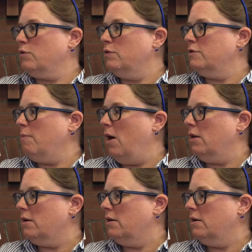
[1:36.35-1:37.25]
grew
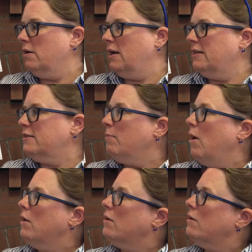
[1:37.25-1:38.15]
smaller and
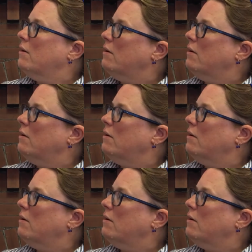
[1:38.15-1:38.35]
smaller.